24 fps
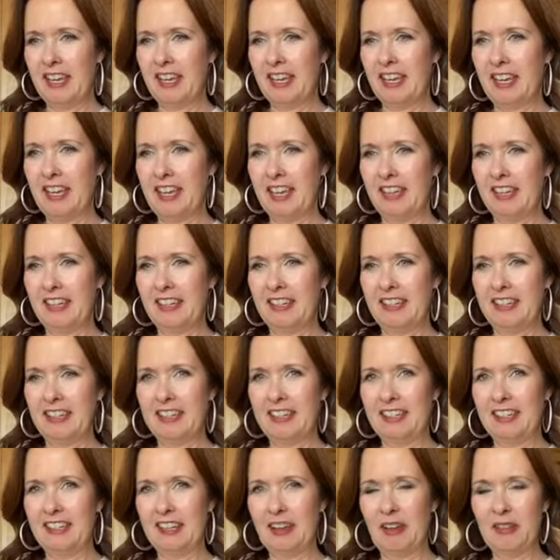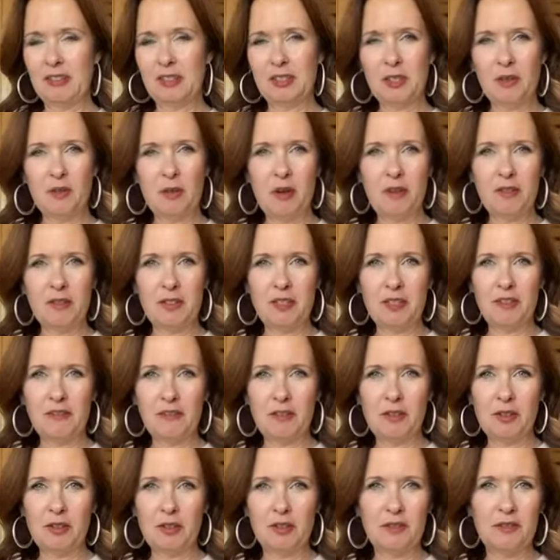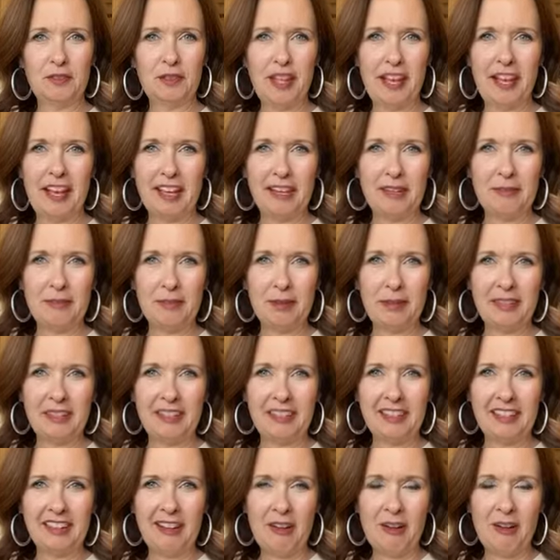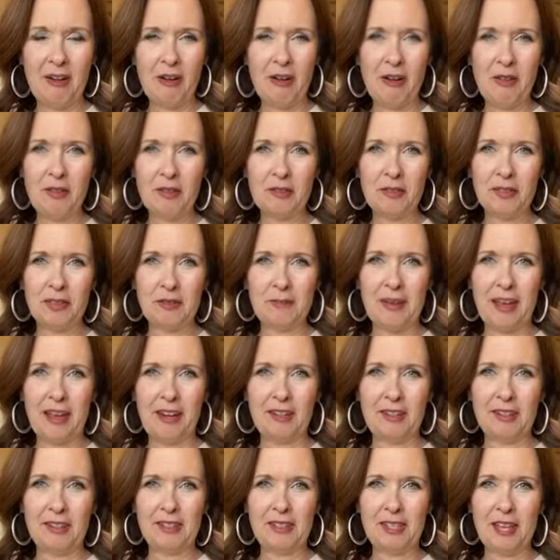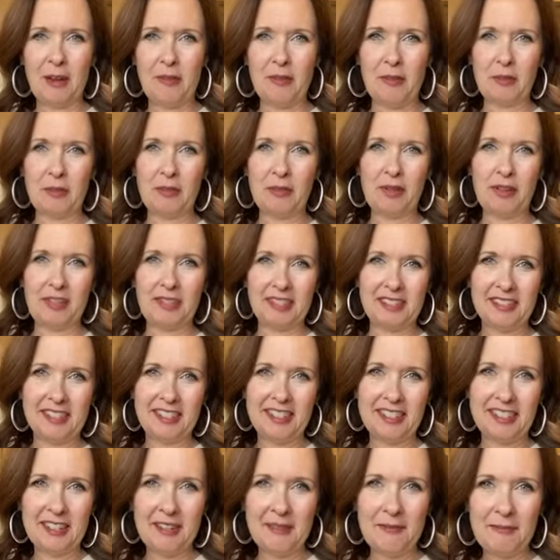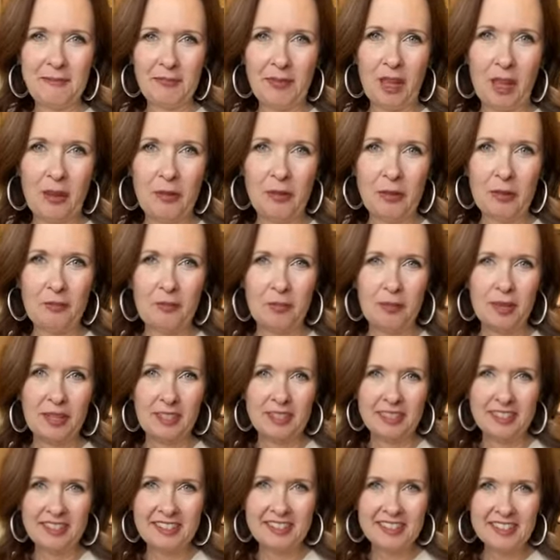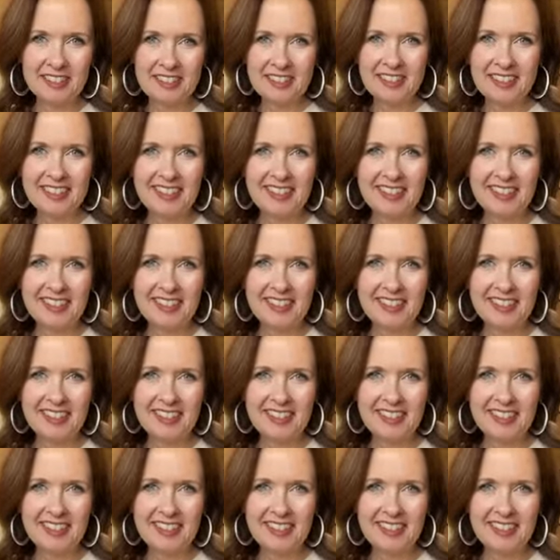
And so often it falls flat. But all that really matters is that we're present with presence